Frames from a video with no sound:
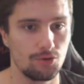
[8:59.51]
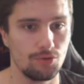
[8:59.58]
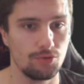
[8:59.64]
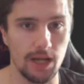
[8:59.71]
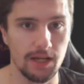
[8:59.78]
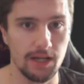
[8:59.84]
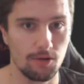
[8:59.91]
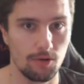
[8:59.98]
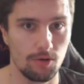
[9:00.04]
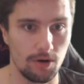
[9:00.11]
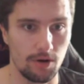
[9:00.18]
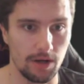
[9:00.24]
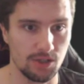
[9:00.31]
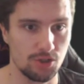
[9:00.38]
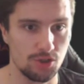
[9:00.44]
create
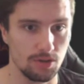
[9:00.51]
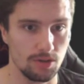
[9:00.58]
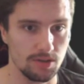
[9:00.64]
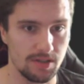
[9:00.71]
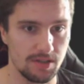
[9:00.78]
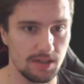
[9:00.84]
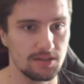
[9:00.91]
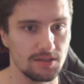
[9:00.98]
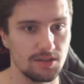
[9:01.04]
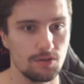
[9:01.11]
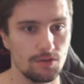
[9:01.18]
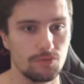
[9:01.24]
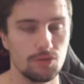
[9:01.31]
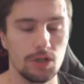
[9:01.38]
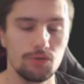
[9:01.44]
our actual singleton
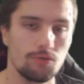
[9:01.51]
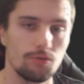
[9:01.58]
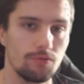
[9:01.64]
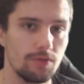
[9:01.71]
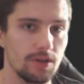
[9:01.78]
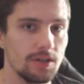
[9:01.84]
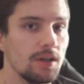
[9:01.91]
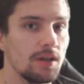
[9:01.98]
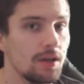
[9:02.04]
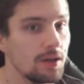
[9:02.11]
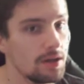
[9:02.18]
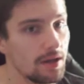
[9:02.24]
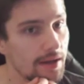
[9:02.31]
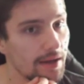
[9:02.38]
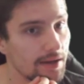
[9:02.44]
of Retrofit,
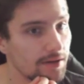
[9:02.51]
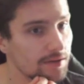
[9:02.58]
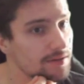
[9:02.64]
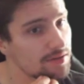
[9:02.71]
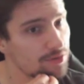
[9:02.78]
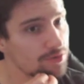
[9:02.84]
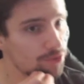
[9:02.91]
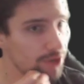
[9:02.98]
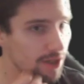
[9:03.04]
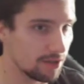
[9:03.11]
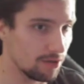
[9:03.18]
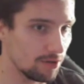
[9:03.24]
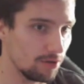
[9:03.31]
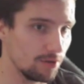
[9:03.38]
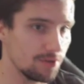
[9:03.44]
and we
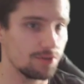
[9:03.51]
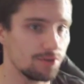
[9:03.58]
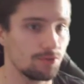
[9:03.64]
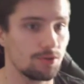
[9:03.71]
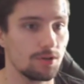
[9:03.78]
can also